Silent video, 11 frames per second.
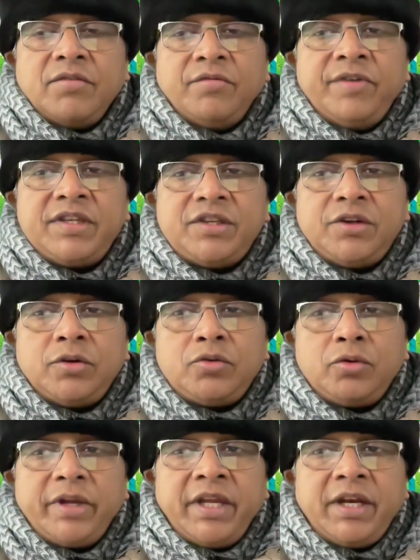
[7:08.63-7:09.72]

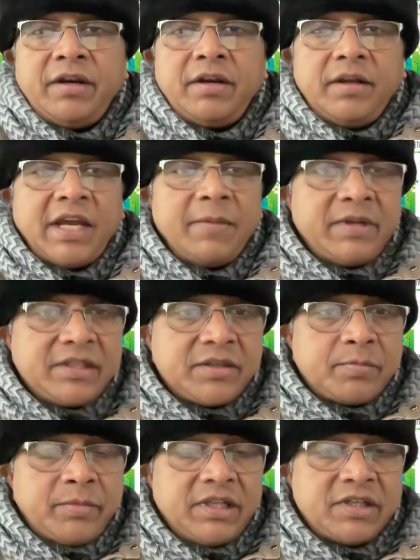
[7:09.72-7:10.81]
VCO2 in
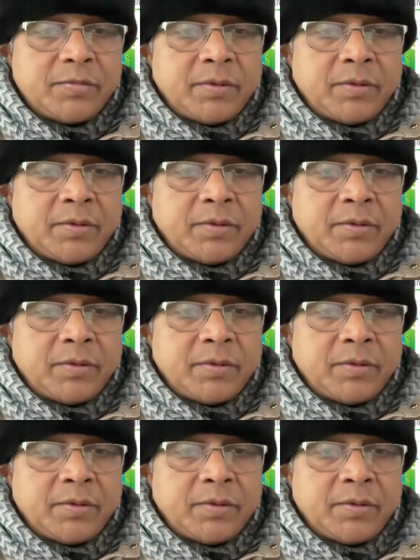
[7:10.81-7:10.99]
mils